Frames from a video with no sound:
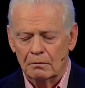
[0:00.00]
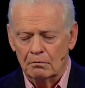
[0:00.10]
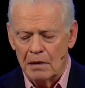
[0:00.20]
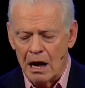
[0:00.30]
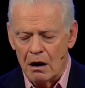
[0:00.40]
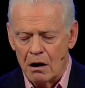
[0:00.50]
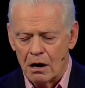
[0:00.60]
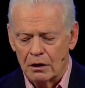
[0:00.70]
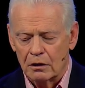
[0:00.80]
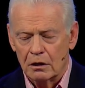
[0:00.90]
My
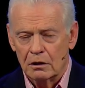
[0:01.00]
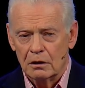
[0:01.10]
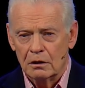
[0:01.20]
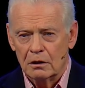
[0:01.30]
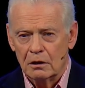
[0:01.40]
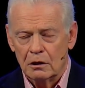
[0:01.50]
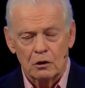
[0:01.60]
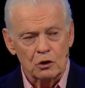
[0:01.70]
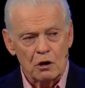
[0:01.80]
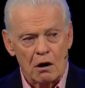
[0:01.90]
heart
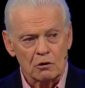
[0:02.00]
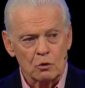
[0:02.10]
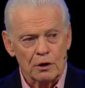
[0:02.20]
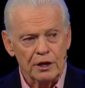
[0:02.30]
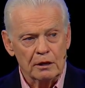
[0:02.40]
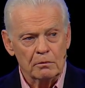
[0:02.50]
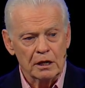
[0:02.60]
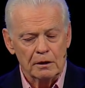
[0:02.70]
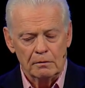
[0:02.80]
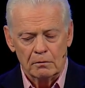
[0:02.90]
churns within me,
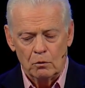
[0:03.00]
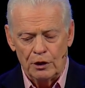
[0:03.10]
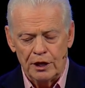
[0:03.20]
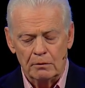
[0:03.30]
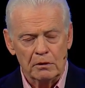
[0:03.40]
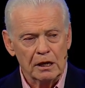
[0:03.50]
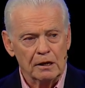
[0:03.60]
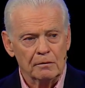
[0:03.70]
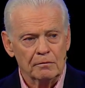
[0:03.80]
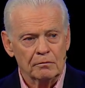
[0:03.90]
within
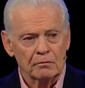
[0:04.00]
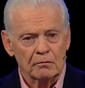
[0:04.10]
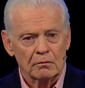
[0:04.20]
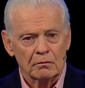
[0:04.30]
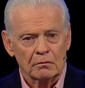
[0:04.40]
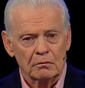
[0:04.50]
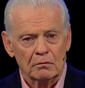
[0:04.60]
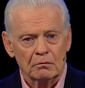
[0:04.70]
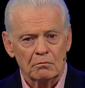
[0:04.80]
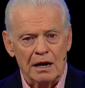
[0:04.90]
me.
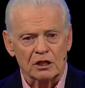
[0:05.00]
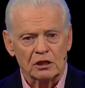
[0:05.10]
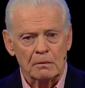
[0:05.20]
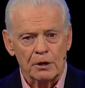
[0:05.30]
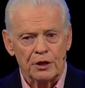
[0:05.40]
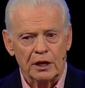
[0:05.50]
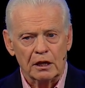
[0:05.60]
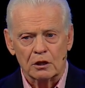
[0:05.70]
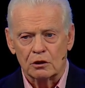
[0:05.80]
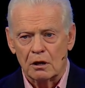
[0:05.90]
My sympathy
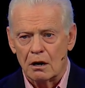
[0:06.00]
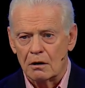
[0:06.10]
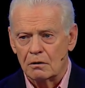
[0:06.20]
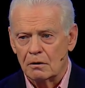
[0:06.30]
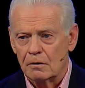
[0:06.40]
is stirred.